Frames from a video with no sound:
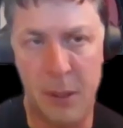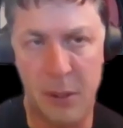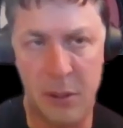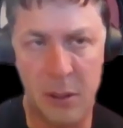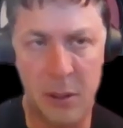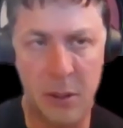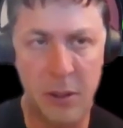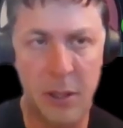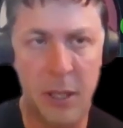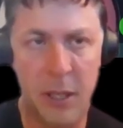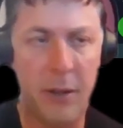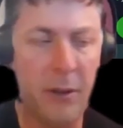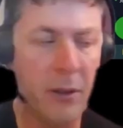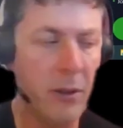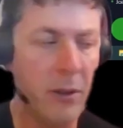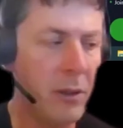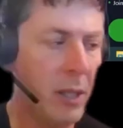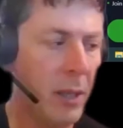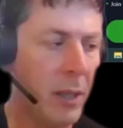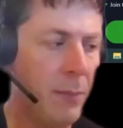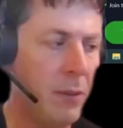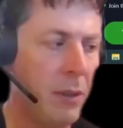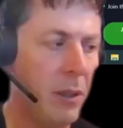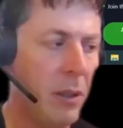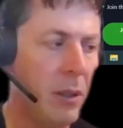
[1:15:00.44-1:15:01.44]
business side of this
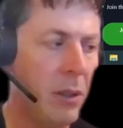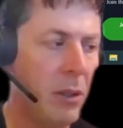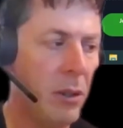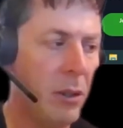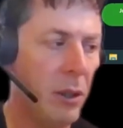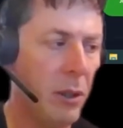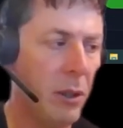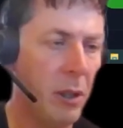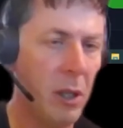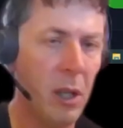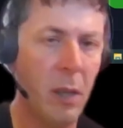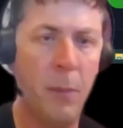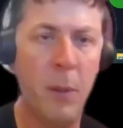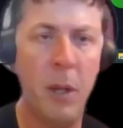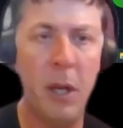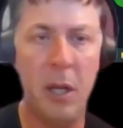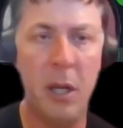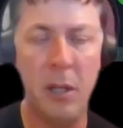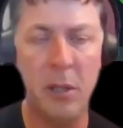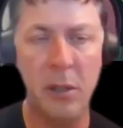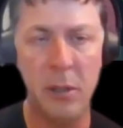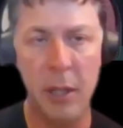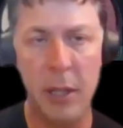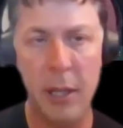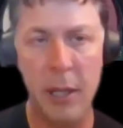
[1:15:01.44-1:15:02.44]
comes in. So the
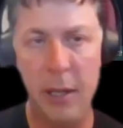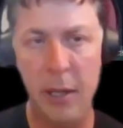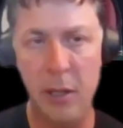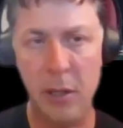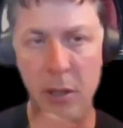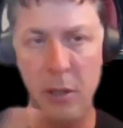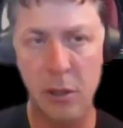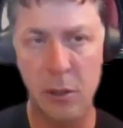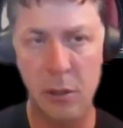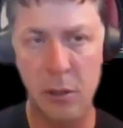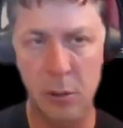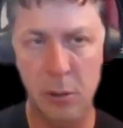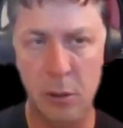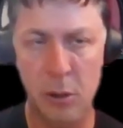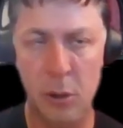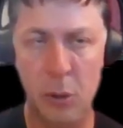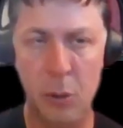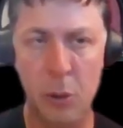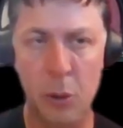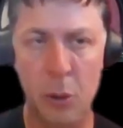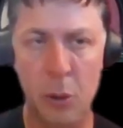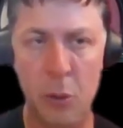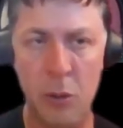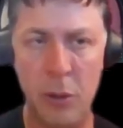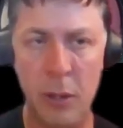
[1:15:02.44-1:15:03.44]
community side is
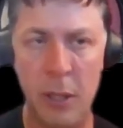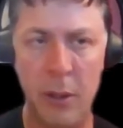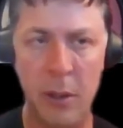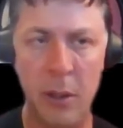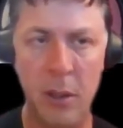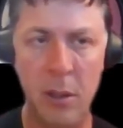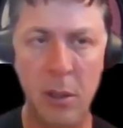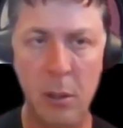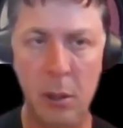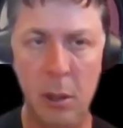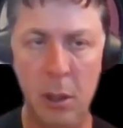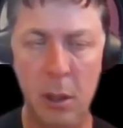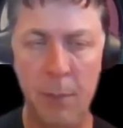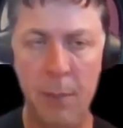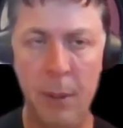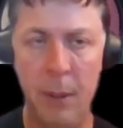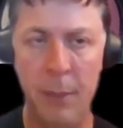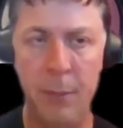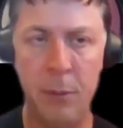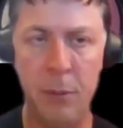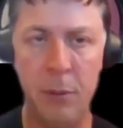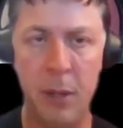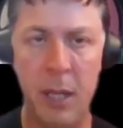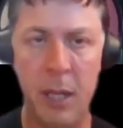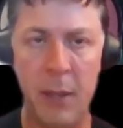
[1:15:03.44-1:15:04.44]
calls like this to help
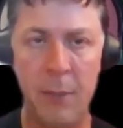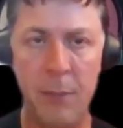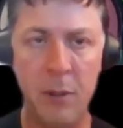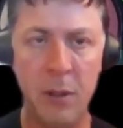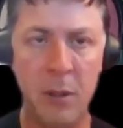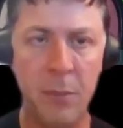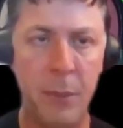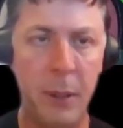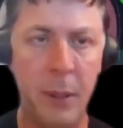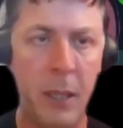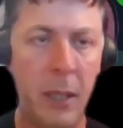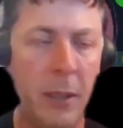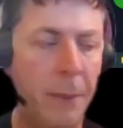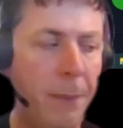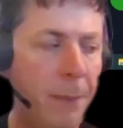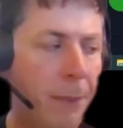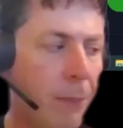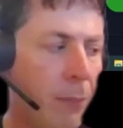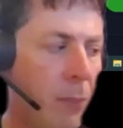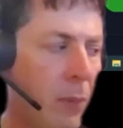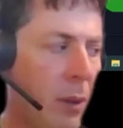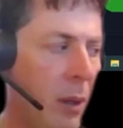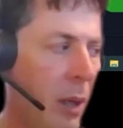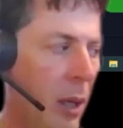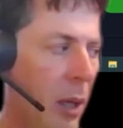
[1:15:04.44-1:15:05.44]
people get up to speed.
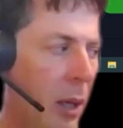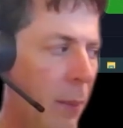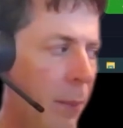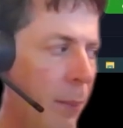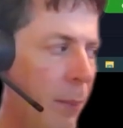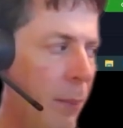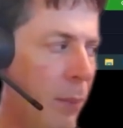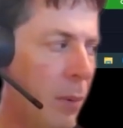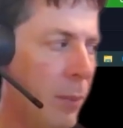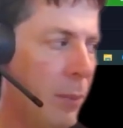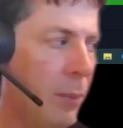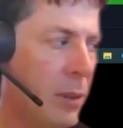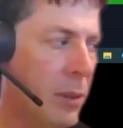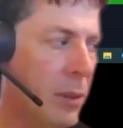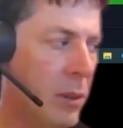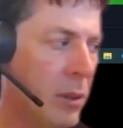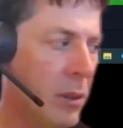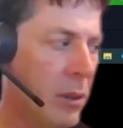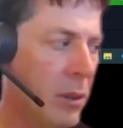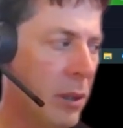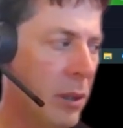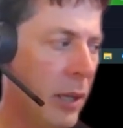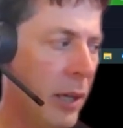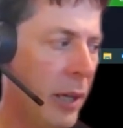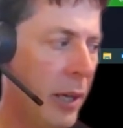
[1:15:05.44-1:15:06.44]
The
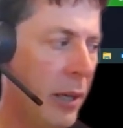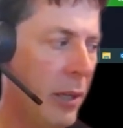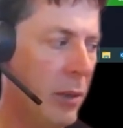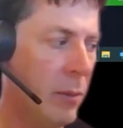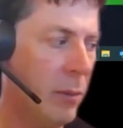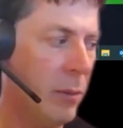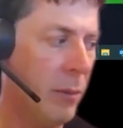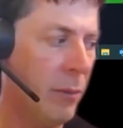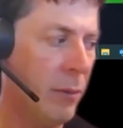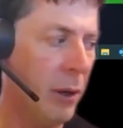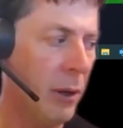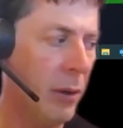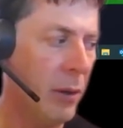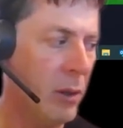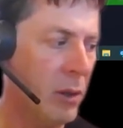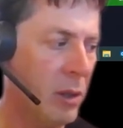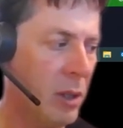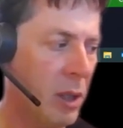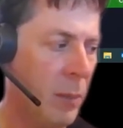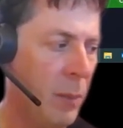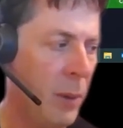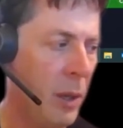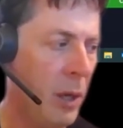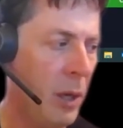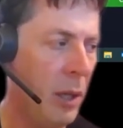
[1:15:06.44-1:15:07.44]
business side is we've got this
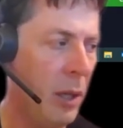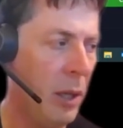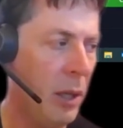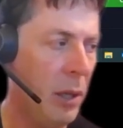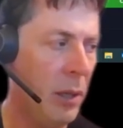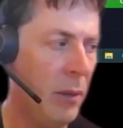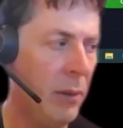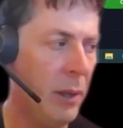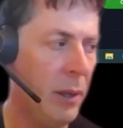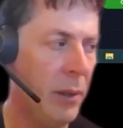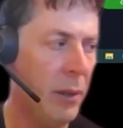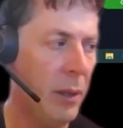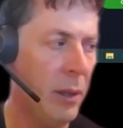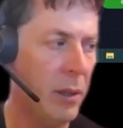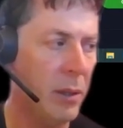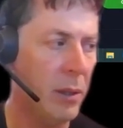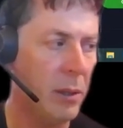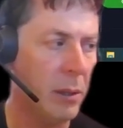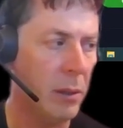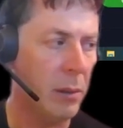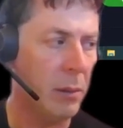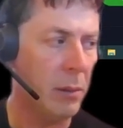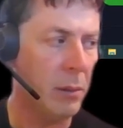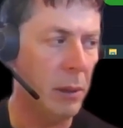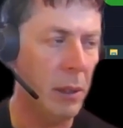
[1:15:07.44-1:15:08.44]
community, and then there's
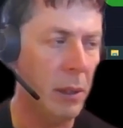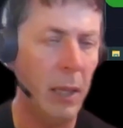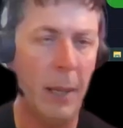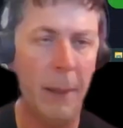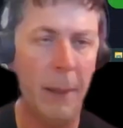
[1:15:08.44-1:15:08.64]
a